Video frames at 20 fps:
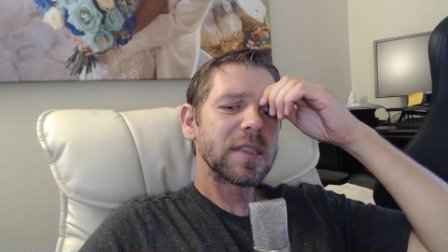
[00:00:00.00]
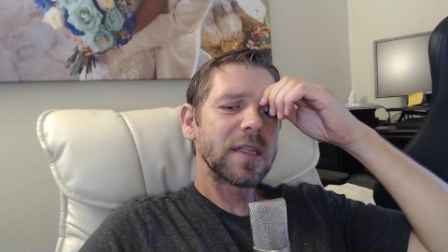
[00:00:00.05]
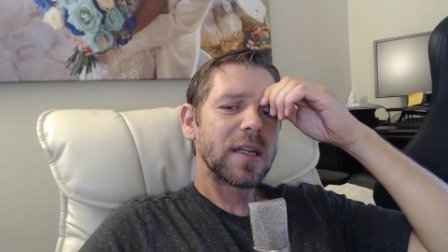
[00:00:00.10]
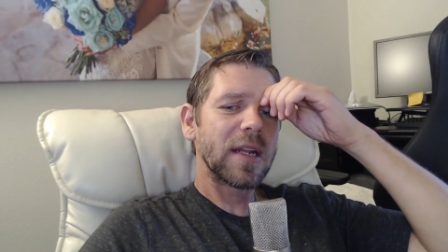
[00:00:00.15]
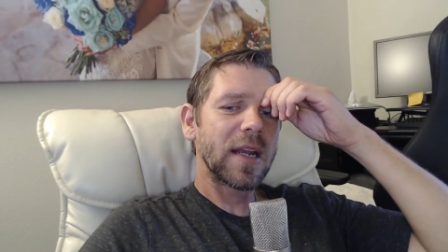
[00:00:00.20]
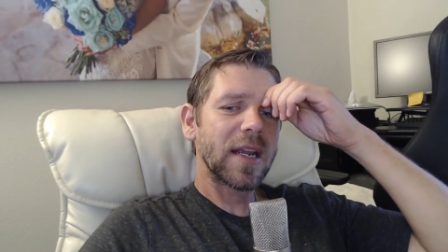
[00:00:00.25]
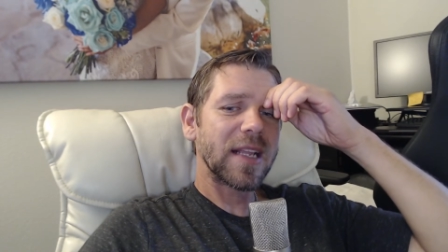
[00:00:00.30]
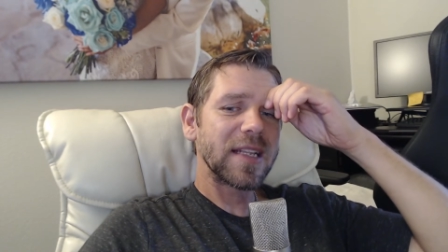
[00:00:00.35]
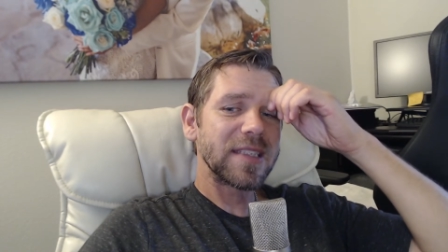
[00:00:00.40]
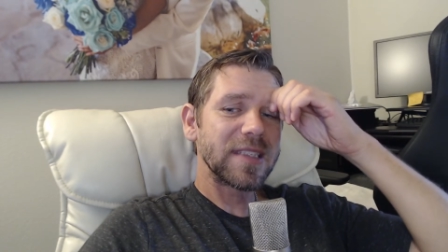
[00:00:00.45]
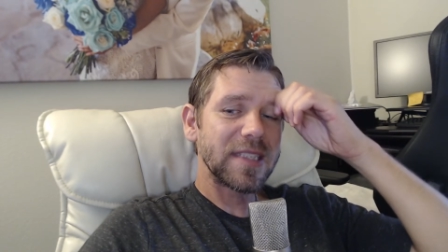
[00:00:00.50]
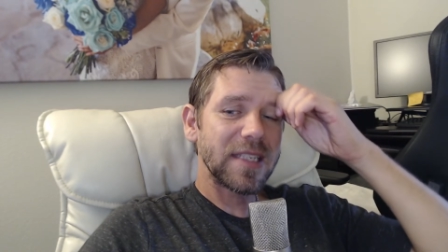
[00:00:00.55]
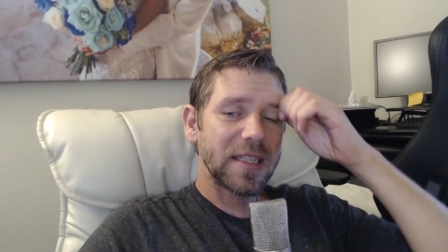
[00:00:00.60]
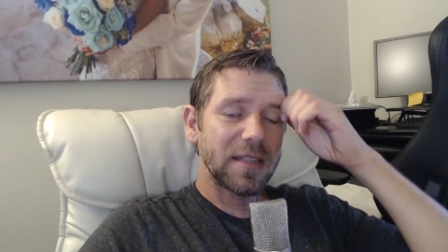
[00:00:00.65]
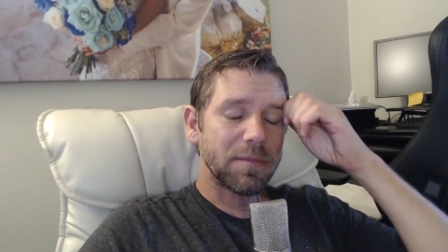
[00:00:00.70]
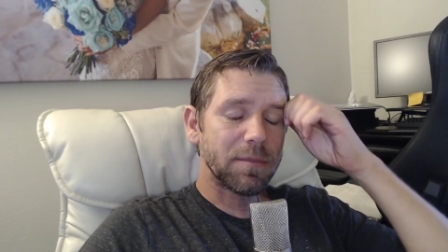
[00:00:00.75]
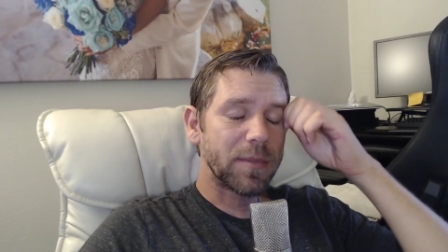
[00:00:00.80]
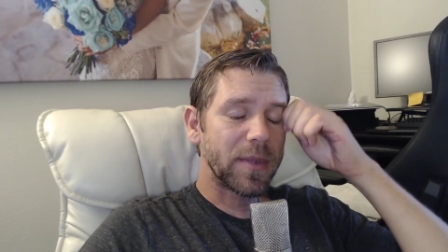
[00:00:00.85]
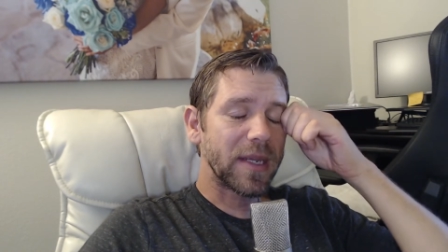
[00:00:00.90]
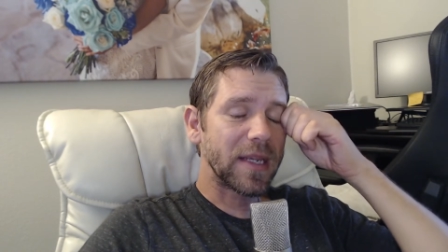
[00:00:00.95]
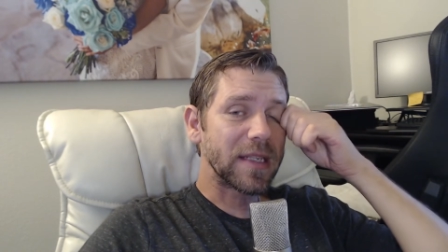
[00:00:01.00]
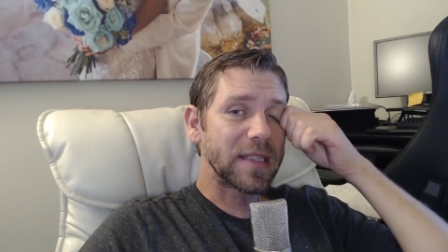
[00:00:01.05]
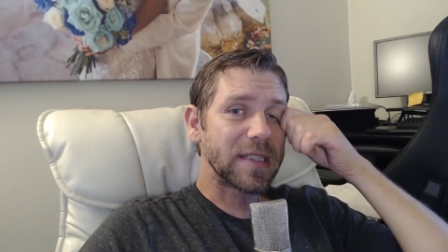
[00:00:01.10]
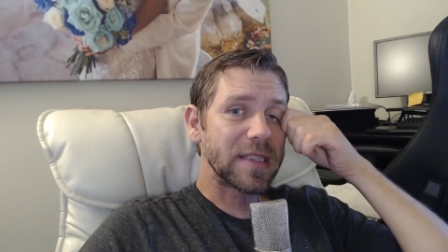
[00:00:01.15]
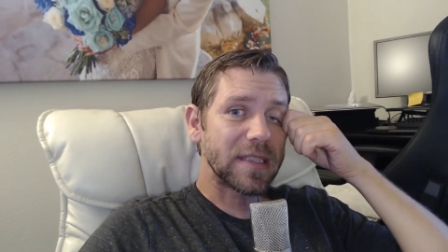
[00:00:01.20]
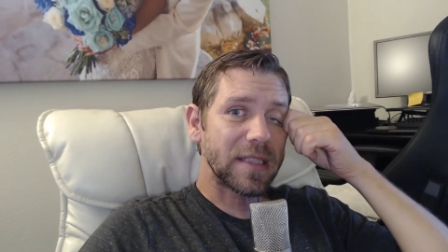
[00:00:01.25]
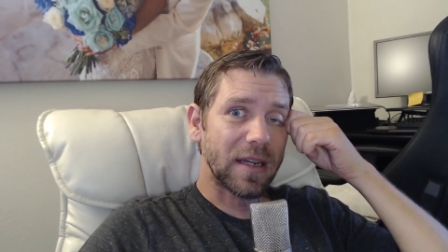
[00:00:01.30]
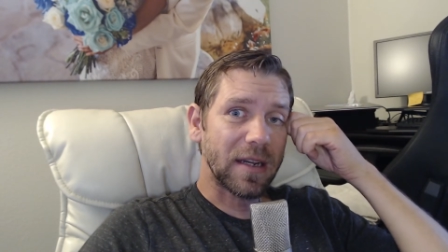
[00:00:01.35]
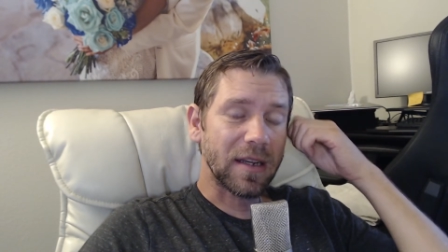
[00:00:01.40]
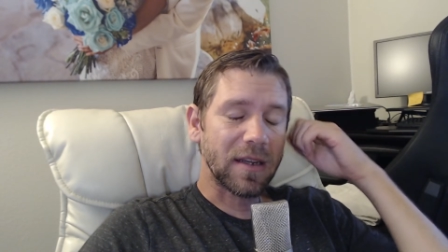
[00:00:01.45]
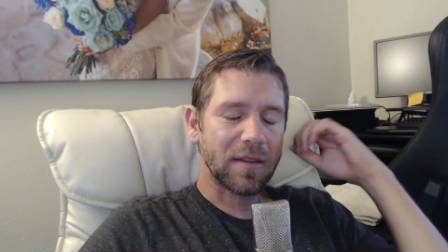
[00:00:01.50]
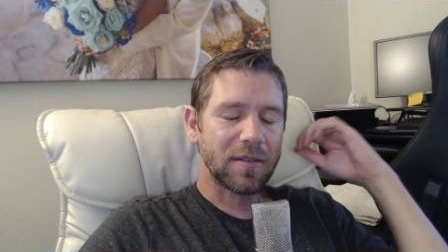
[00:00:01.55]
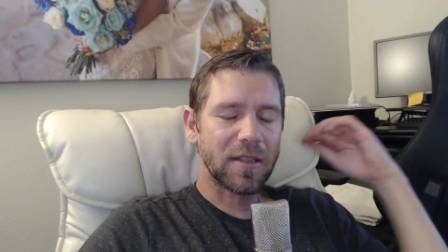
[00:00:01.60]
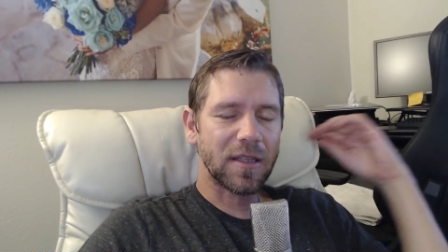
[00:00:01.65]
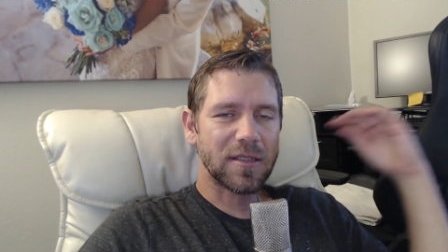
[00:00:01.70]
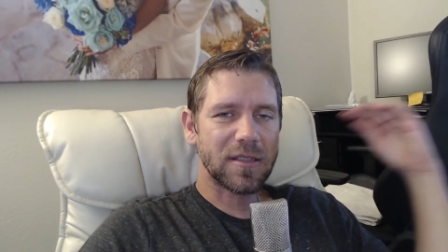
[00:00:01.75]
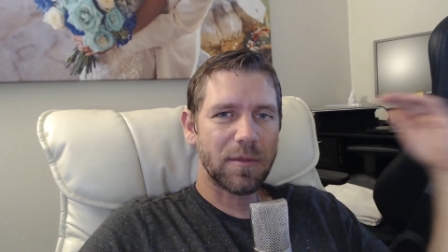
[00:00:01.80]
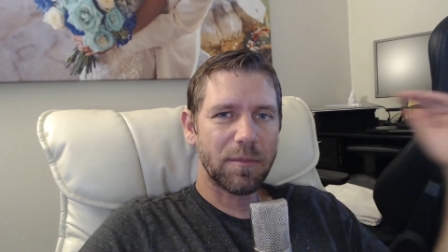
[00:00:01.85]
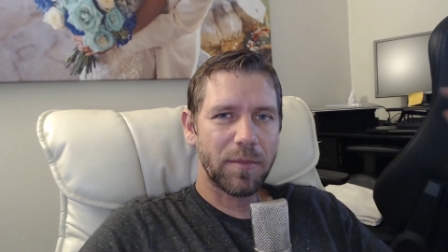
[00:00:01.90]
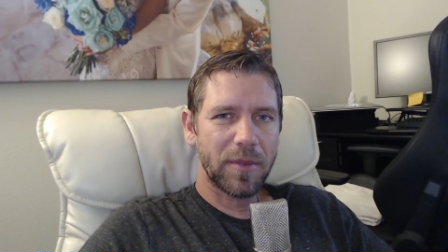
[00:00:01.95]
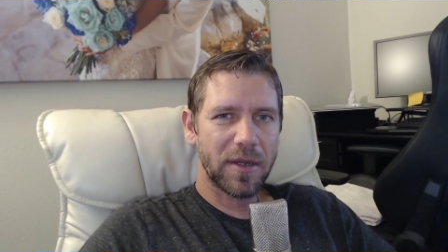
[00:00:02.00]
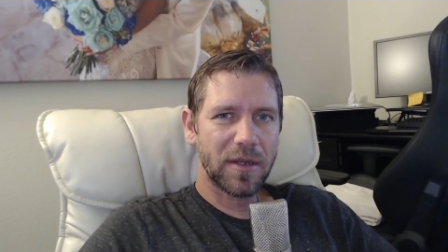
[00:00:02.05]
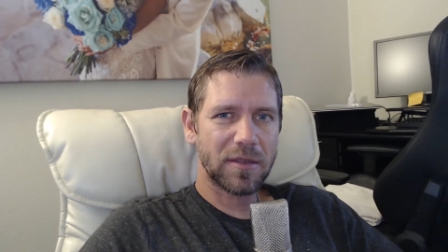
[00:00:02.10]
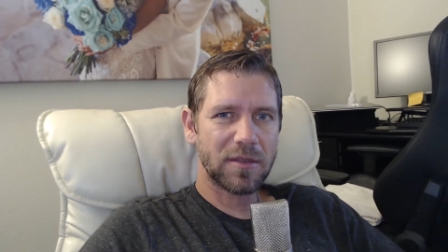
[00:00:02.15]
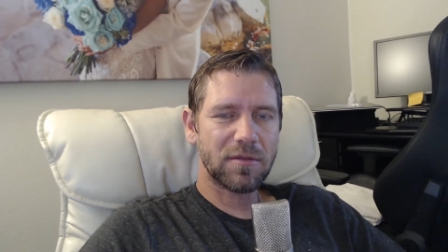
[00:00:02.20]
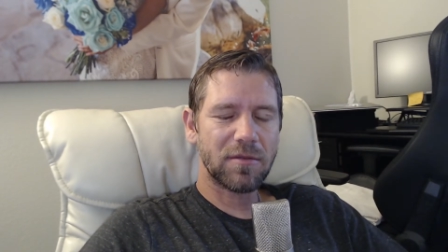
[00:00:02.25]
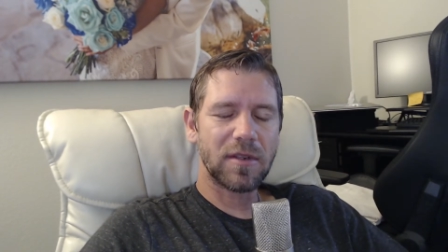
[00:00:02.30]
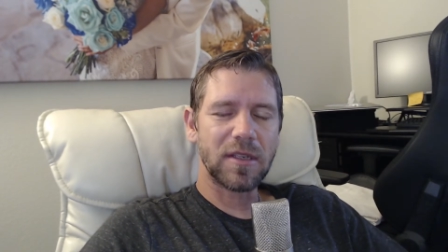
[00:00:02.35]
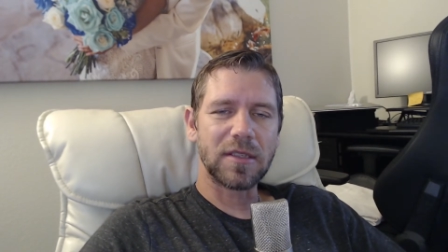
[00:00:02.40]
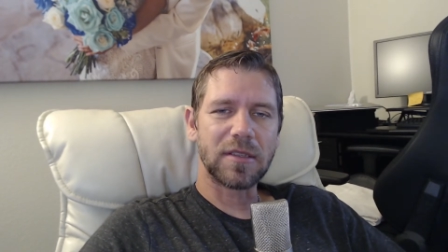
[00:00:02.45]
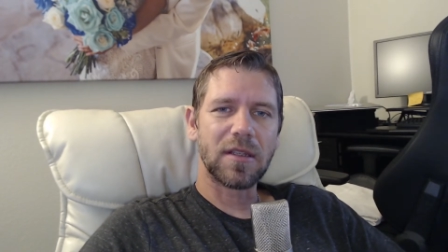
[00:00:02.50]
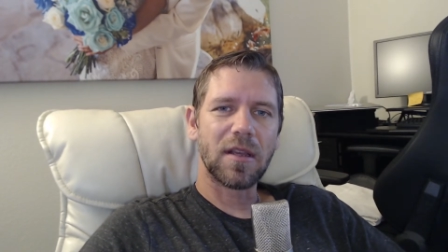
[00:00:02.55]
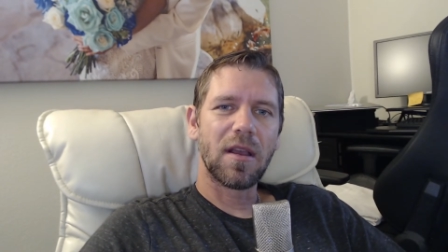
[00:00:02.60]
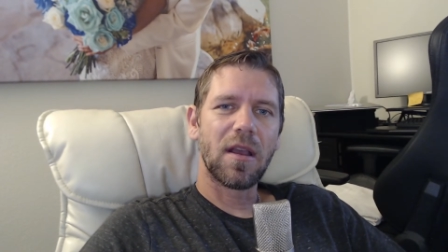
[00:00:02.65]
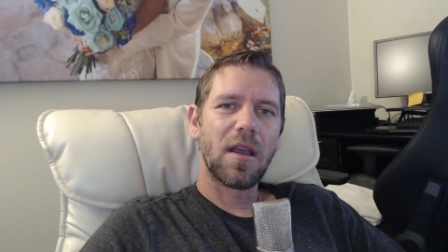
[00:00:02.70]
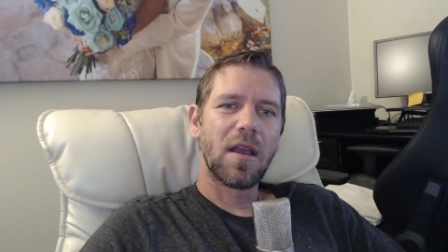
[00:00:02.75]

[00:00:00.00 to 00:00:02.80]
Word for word: and I can see them being stuck, and that's the biggest risk.